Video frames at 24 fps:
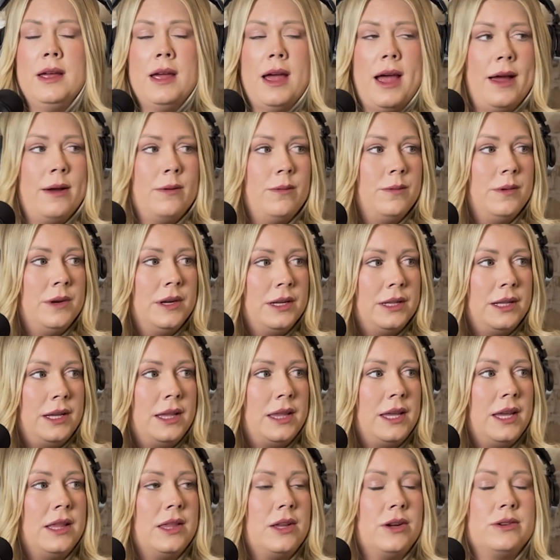I really
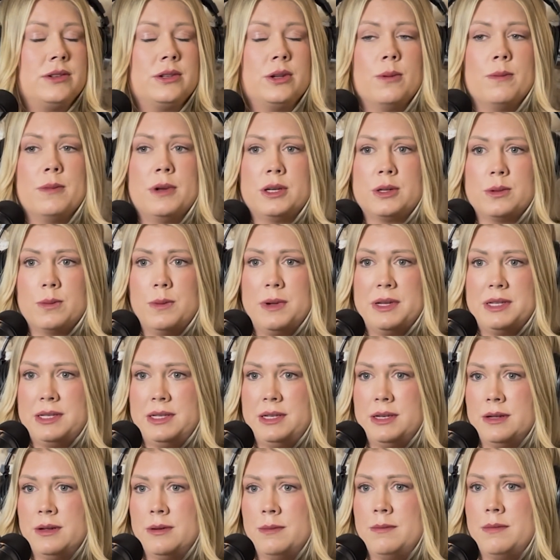think there's so much
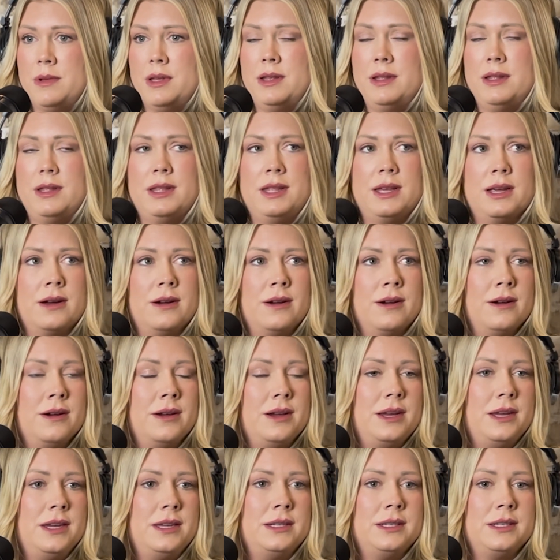wisdom. There
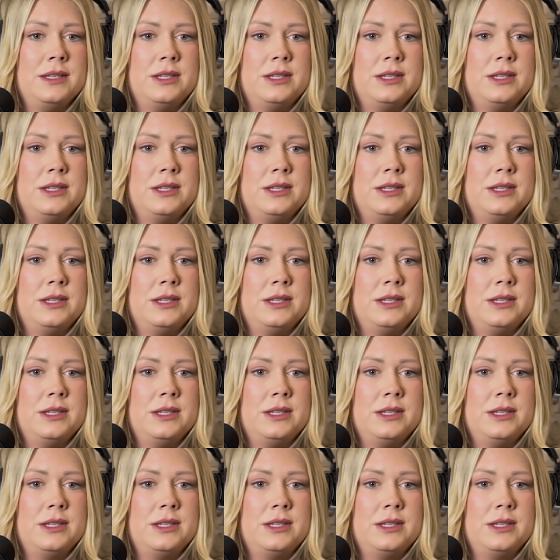is